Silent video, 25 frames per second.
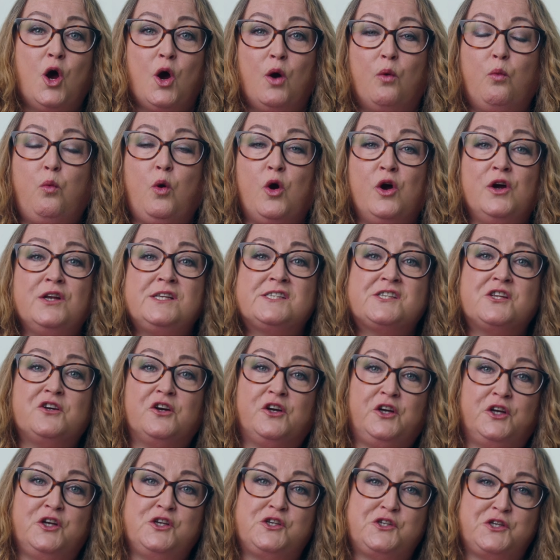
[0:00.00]
words that a
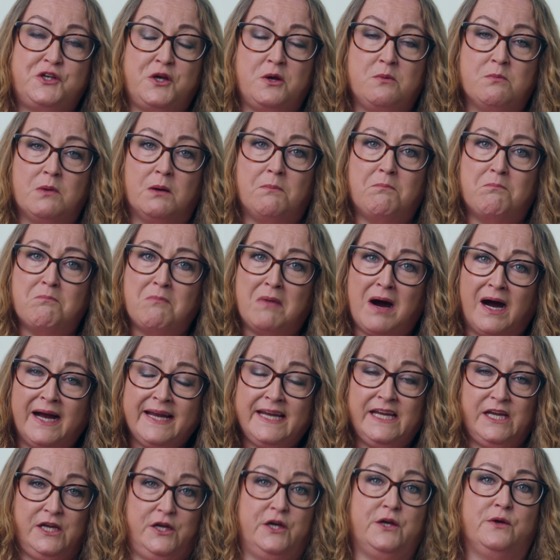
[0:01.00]
consumer
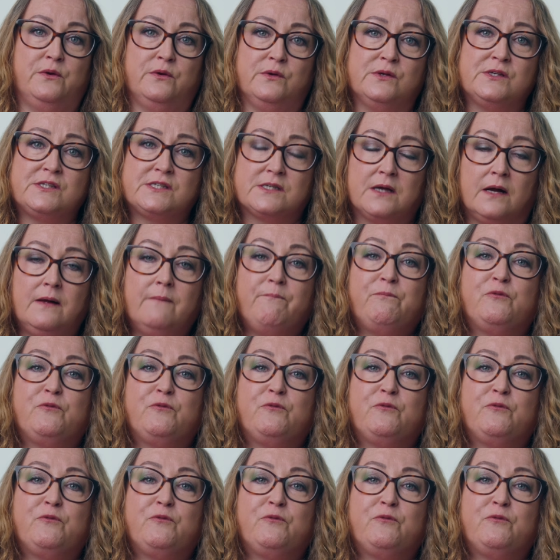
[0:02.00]
might use